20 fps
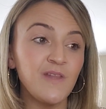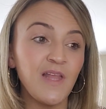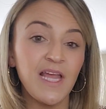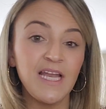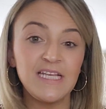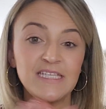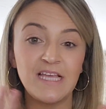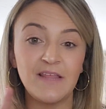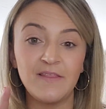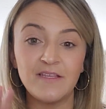And
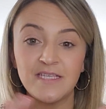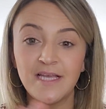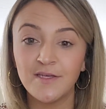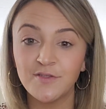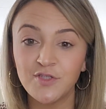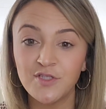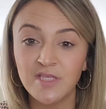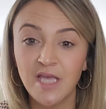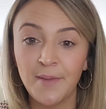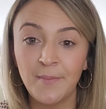he said, this
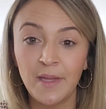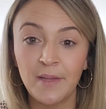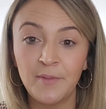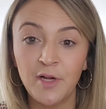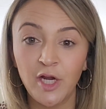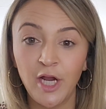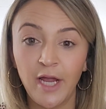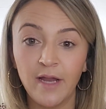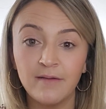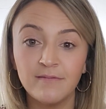house just came on the
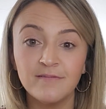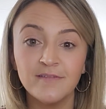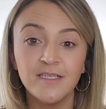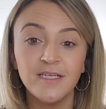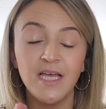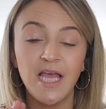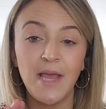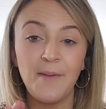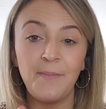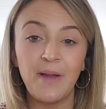market.
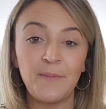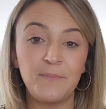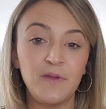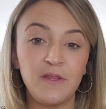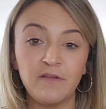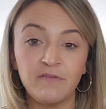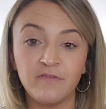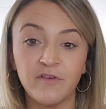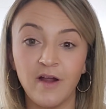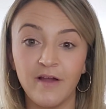It might be
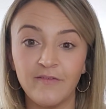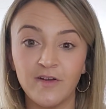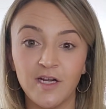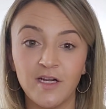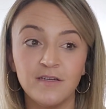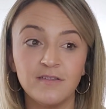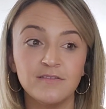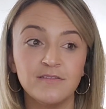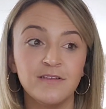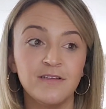the forever.